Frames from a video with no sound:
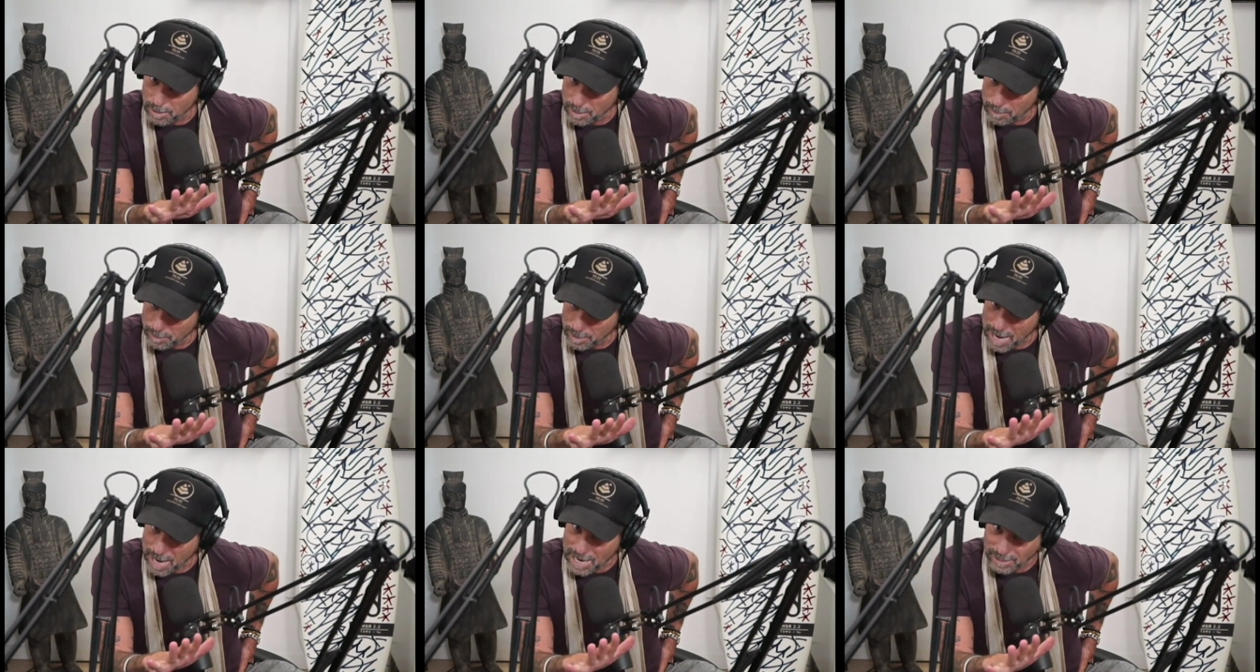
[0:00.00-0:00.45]

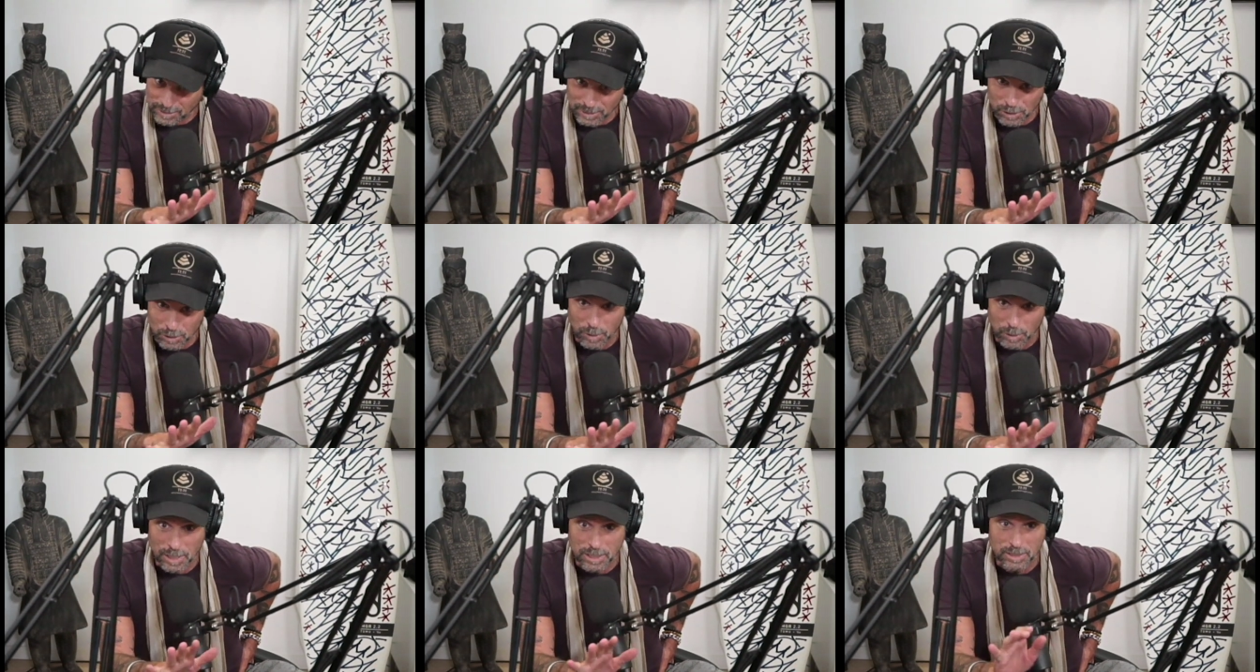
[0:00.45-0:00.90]
look, be acting
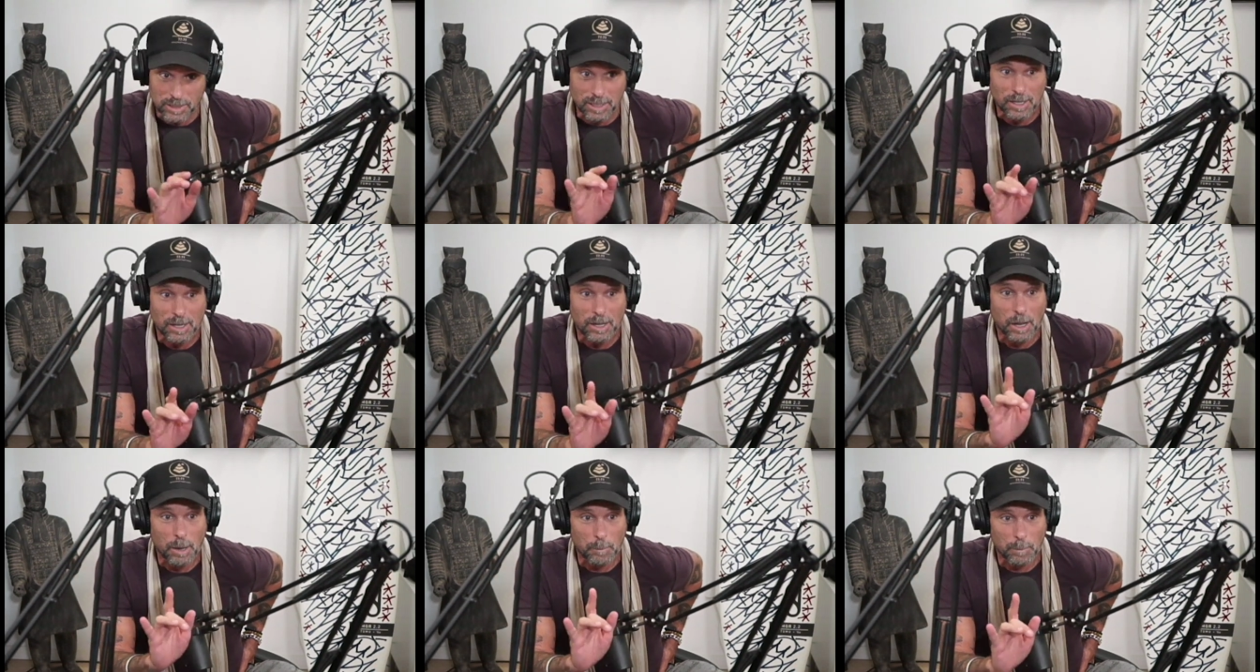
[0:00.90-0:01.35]
crazy, look,
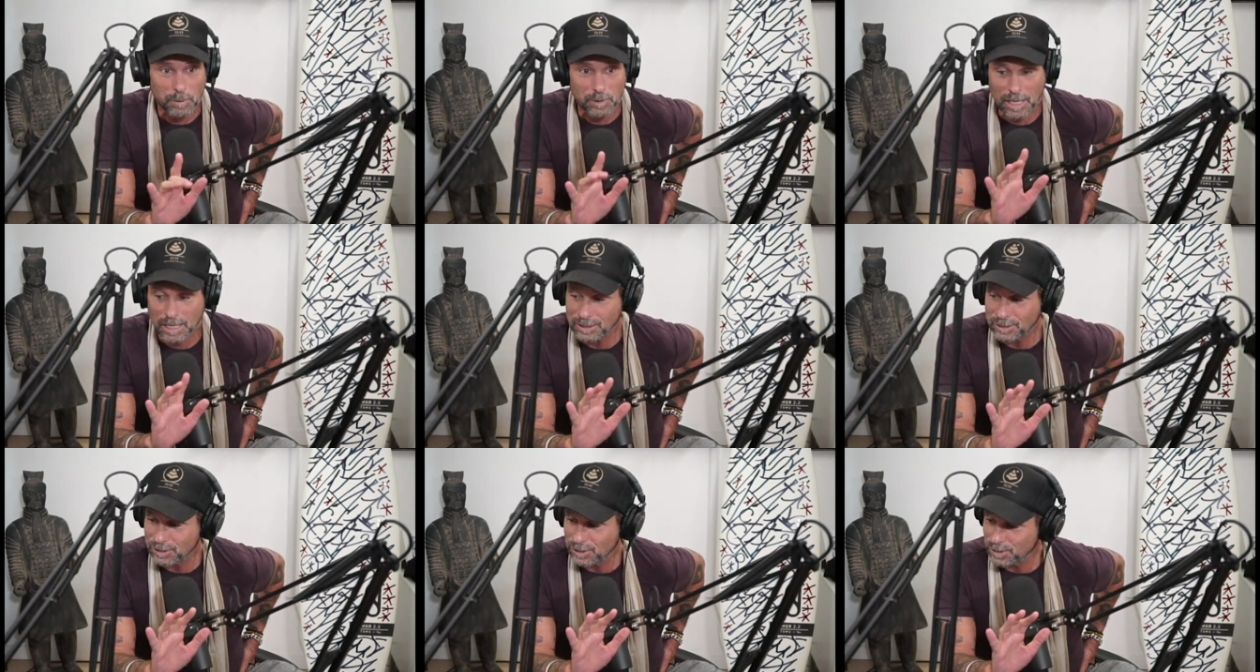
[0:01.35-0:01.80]
but look,
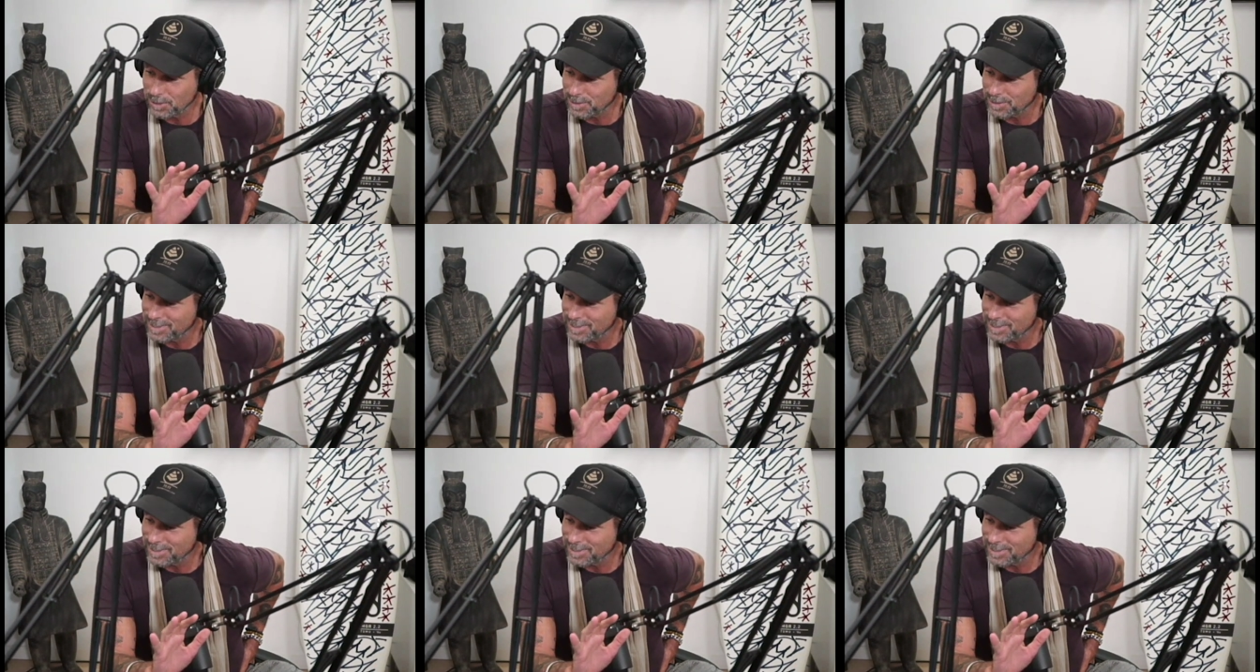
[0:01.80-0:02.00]
let's do.